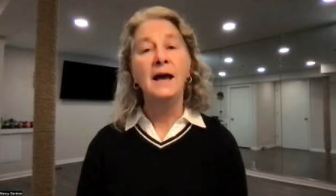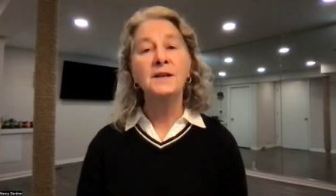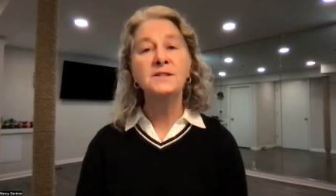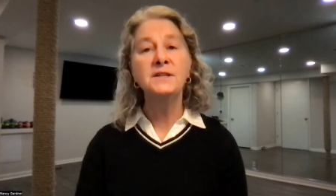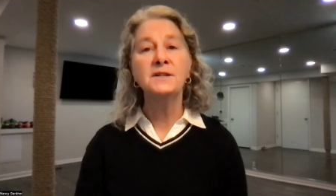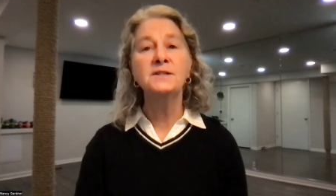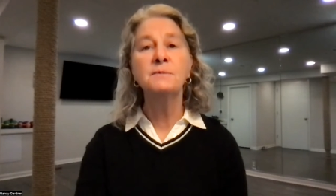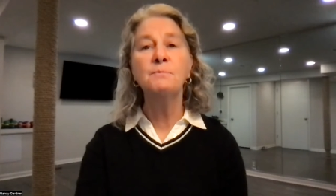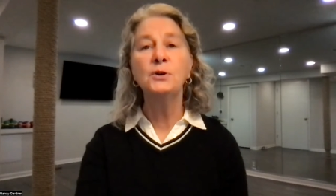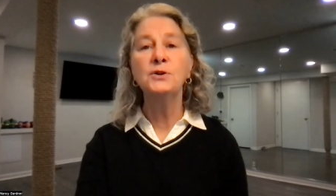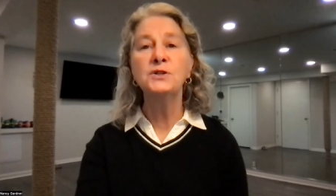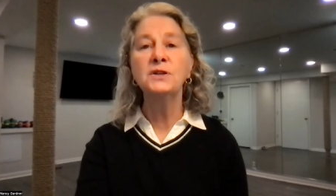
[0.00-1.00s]
as does the
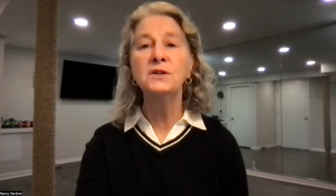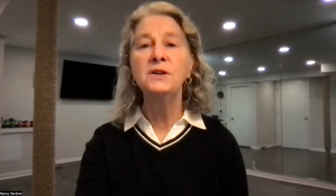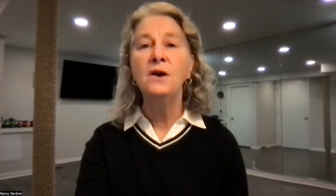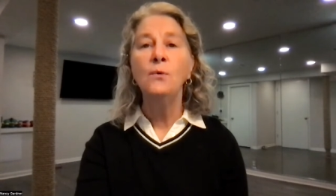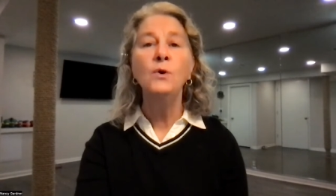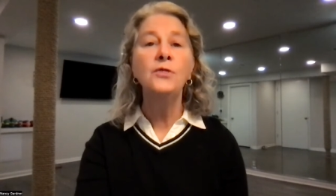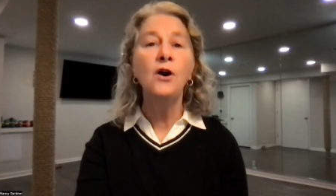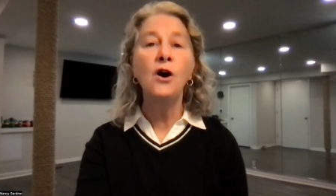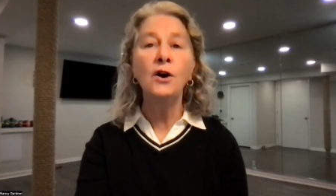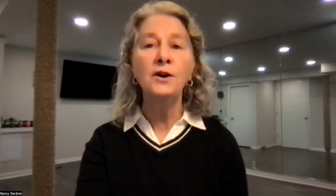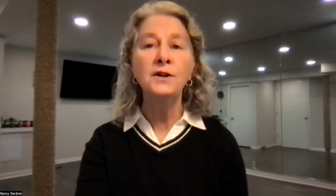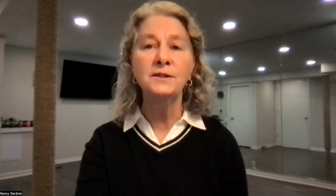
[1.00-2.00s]
person with a
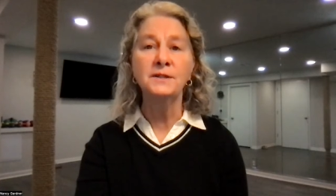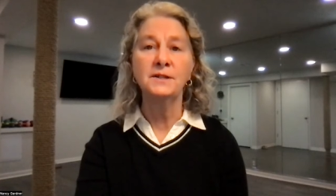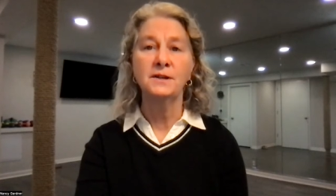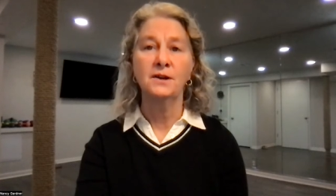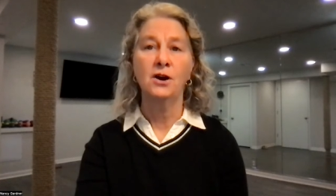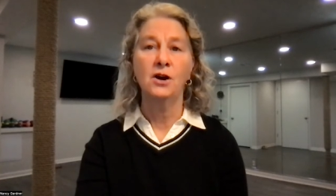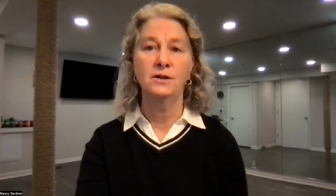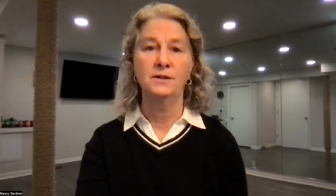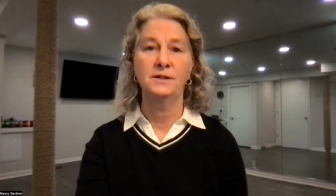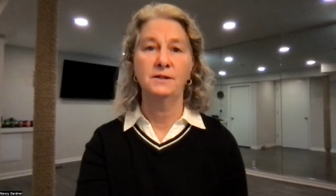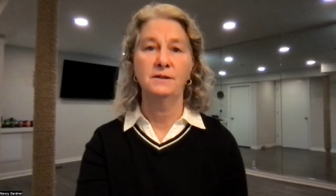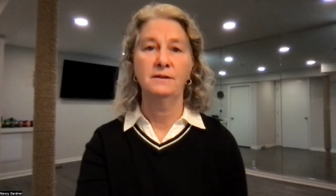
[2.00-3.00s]
hardened
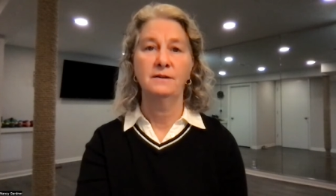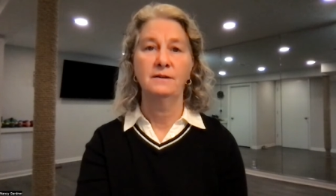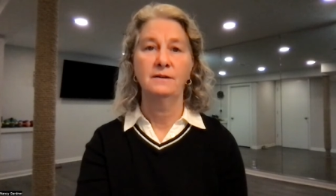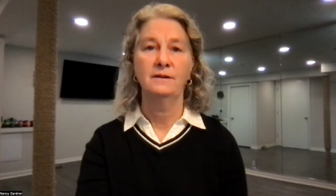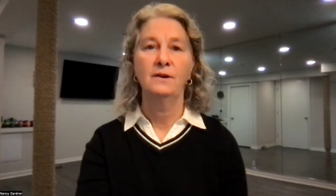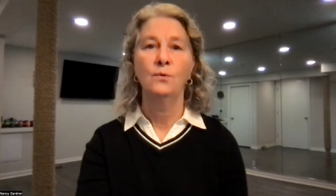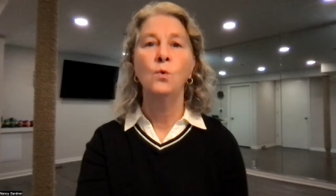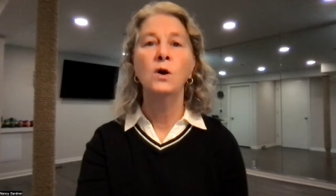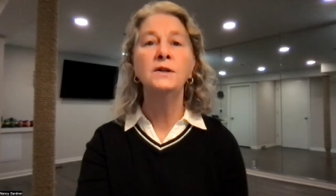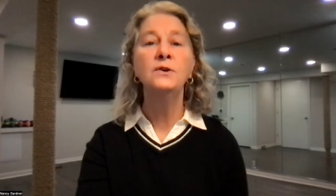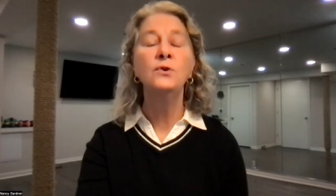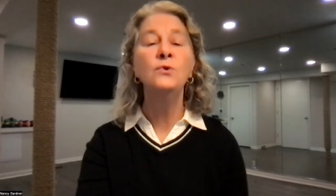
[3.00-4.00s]
heart,
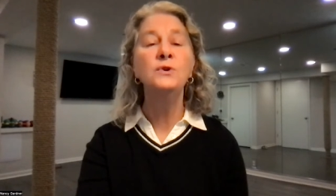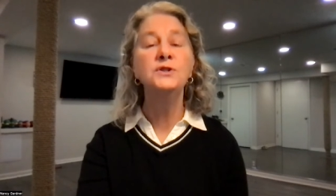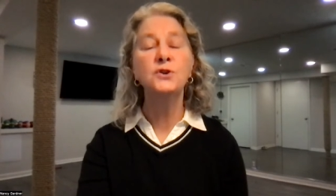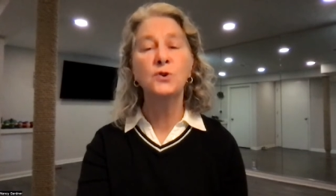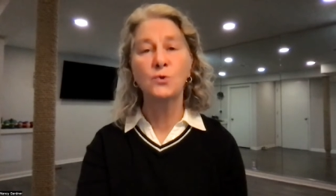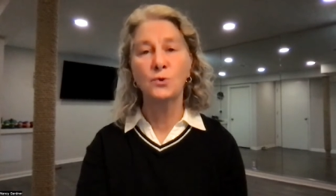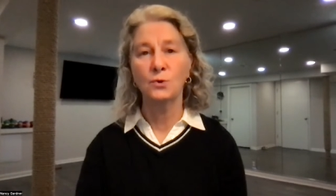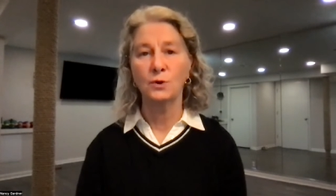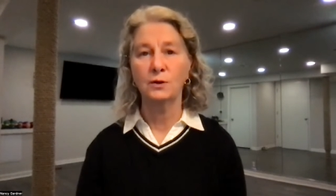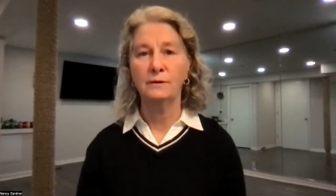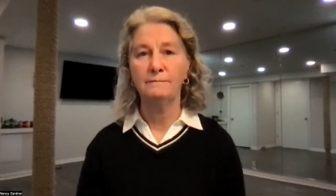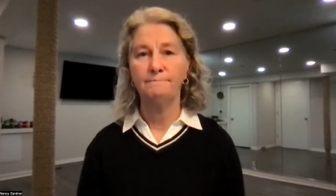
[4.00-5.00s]
one who is
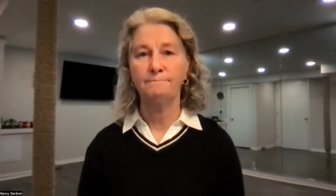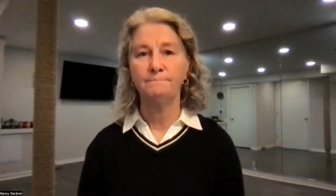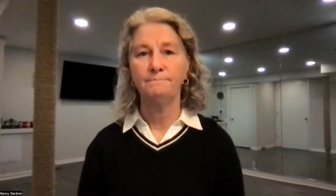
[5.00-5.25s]
cruel.